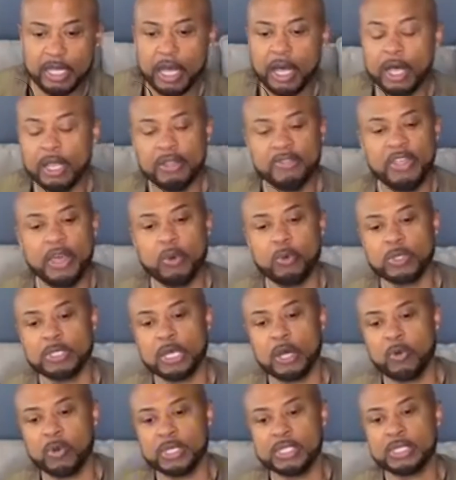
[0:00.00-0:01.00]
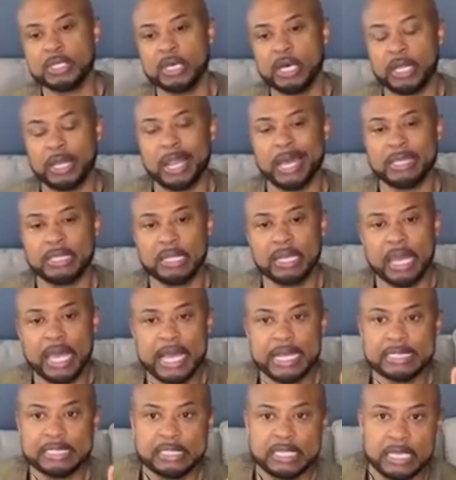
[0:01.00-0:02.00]
All of that was always cut. Like the
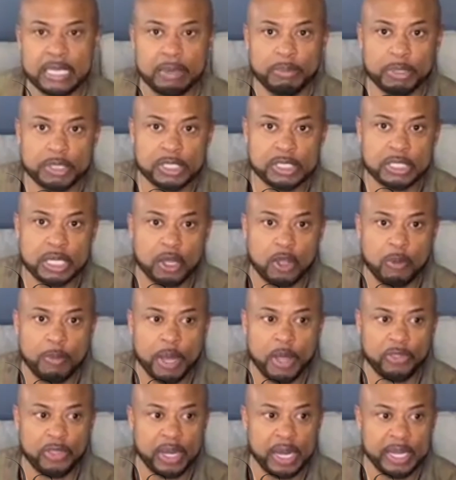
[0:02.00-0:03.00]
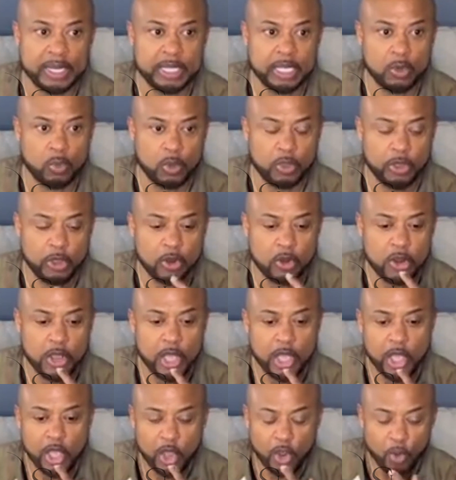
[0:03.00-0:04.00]
last scene I'm gonna just talk about that I did with her.
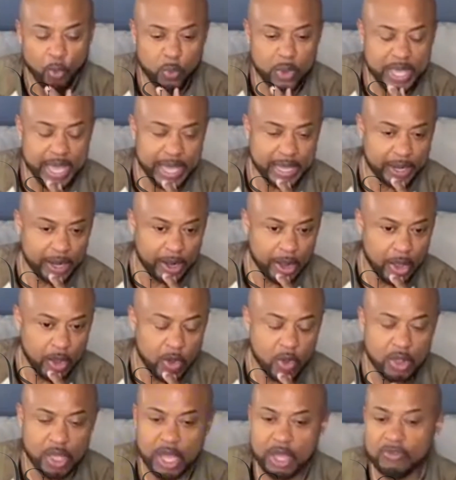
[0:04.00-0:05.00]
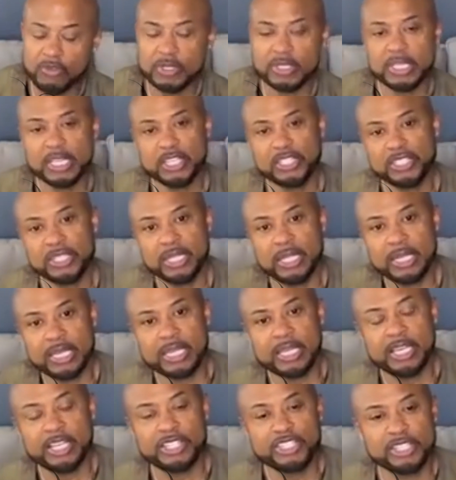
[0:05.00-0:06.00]
We had a long conversation in the
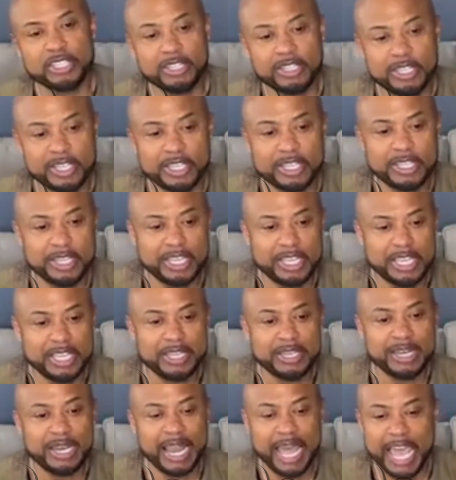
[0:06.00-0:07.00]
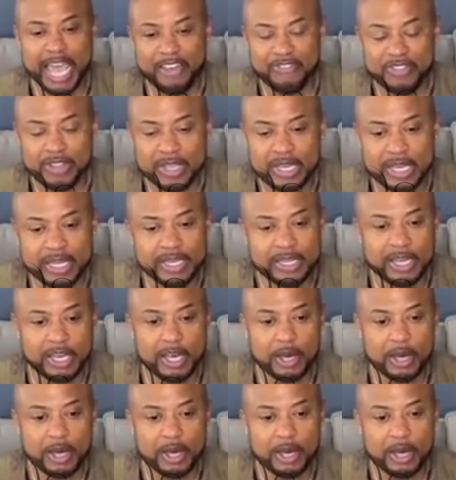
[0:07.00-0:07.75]
kitchen, cooking, eating, laughing, cutting